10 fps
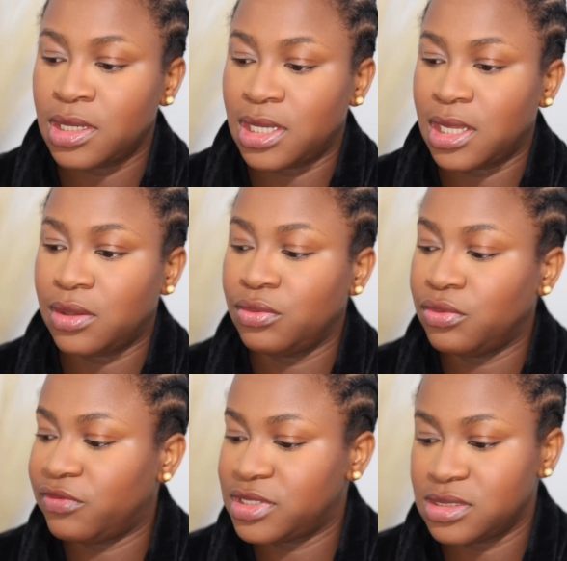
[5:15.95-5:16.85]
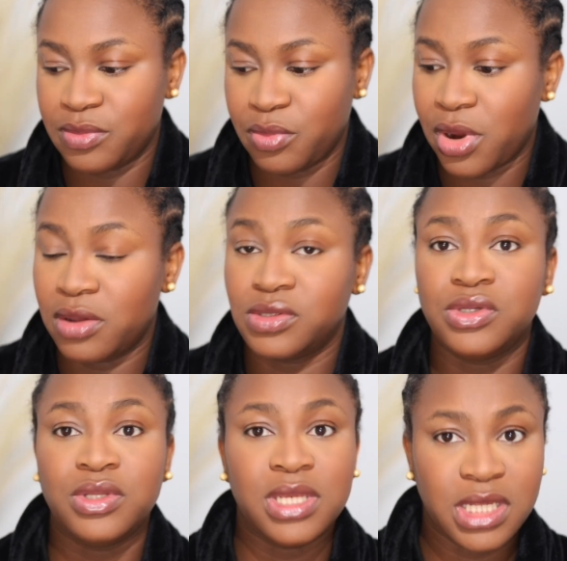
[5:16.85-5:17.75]
Now over to the brows.
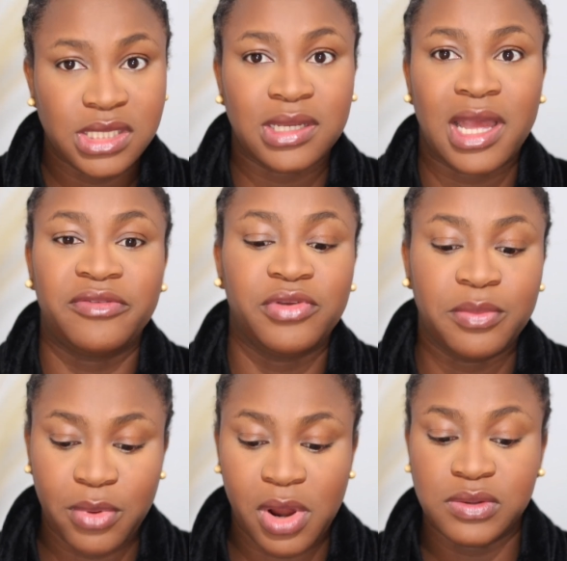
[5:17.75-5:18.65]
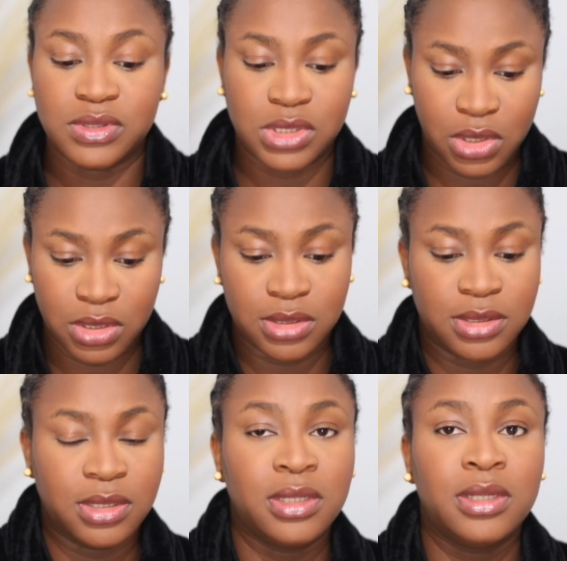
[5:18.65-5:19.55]
You need to have your brows done.
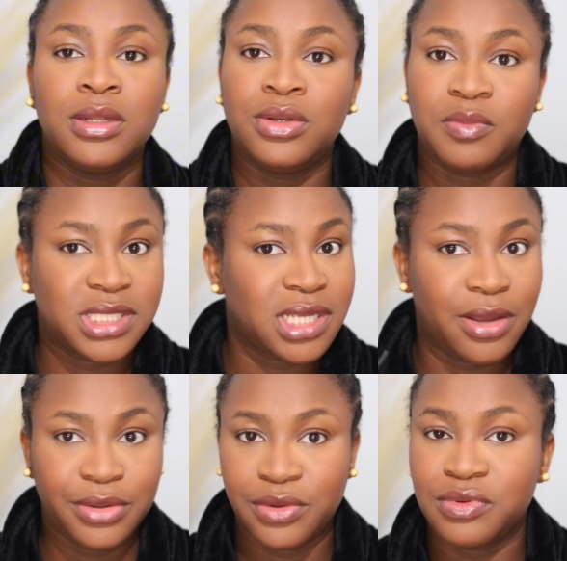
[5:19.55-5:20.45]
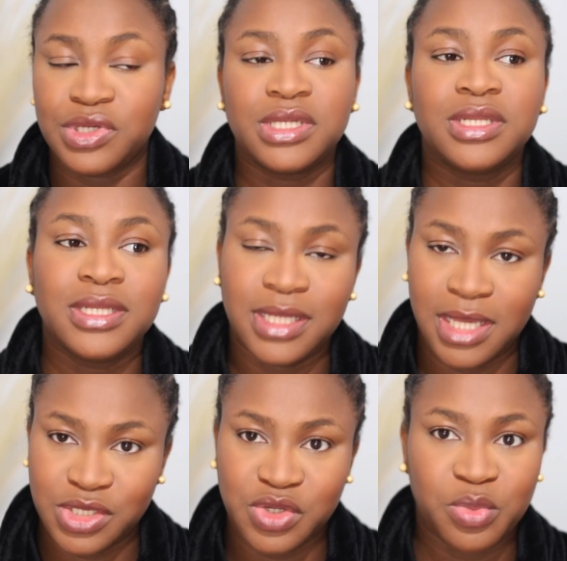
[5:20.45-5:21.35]
No matter how you're rushing,
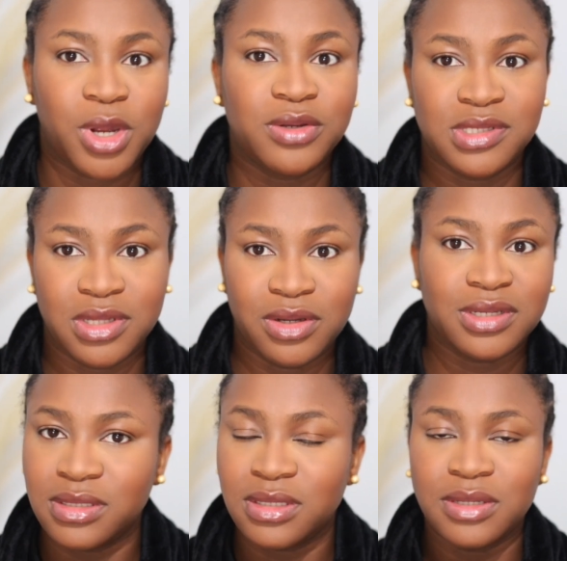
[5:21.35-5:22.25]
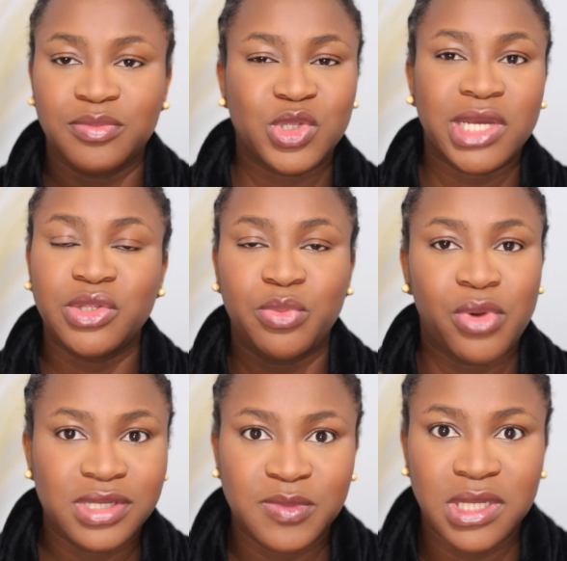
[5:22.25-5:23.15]
get your brows done. Without the
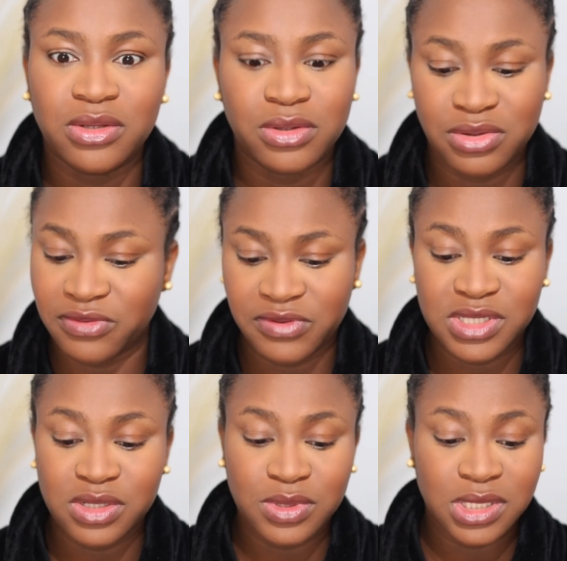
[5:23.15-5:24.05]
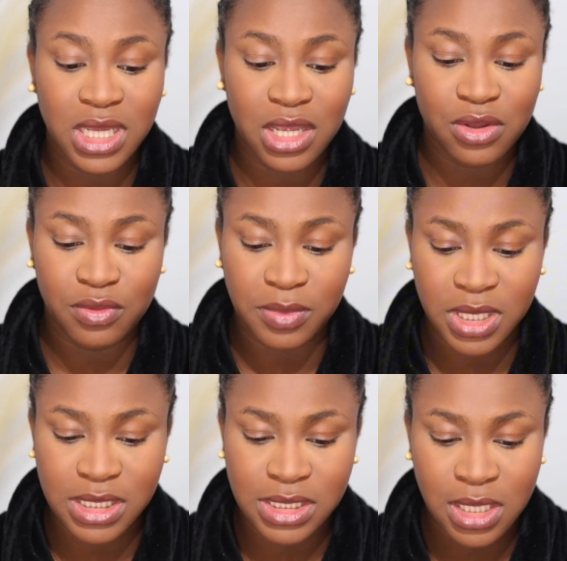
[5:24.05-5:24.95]
brows being done, your face looks
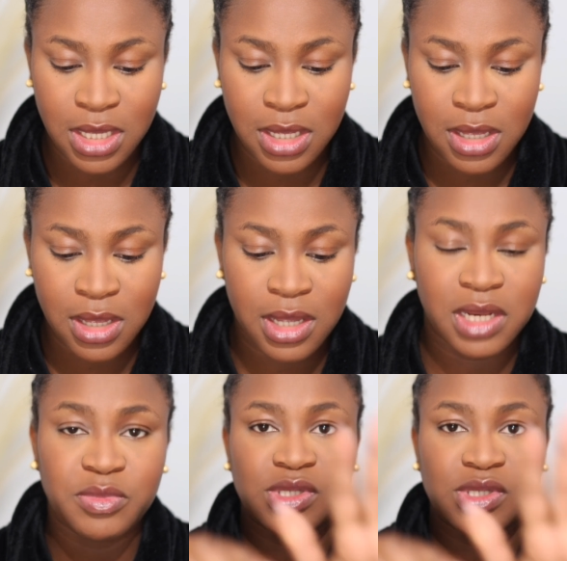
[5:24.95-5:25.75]
incomplete. And I'm